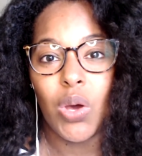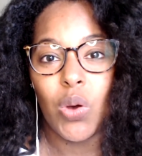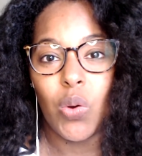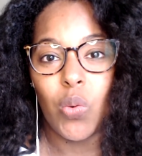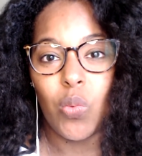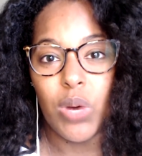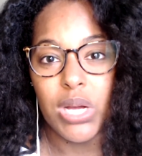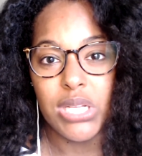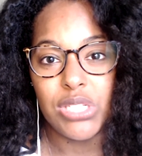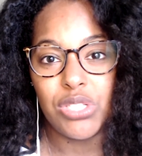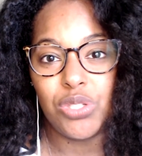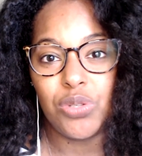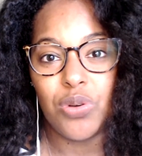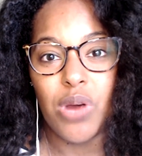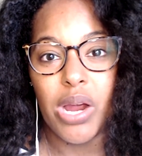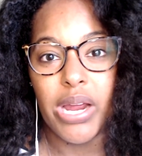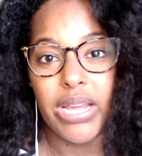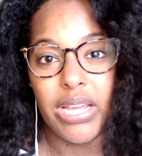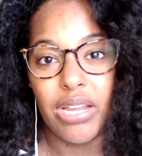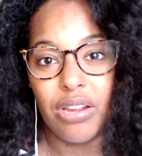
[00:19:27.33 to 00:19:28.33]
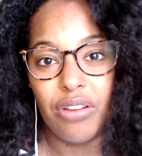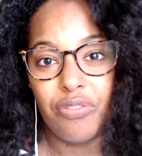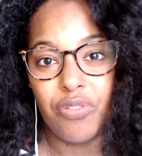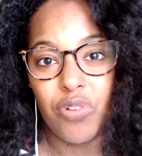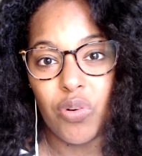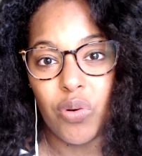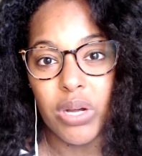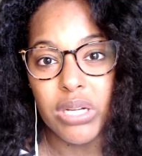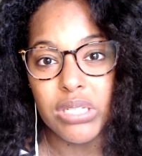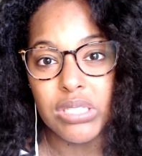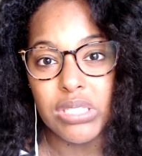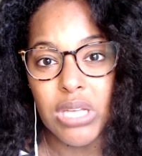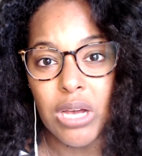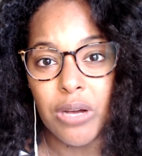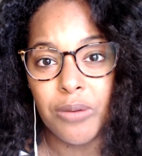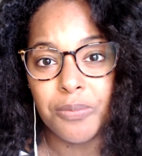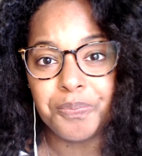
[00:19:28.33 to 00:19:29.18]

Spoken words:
what you are here for. So